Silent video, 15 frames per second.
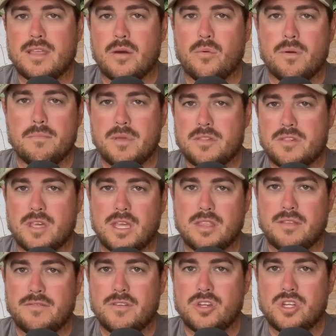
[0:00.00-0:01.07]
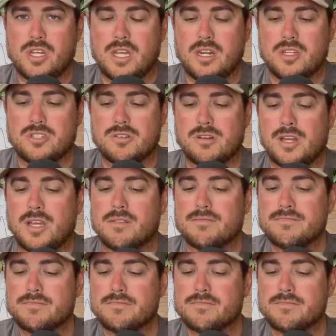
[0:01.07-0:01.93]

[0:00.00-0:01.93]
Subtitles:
that we're missing in the fishing industry.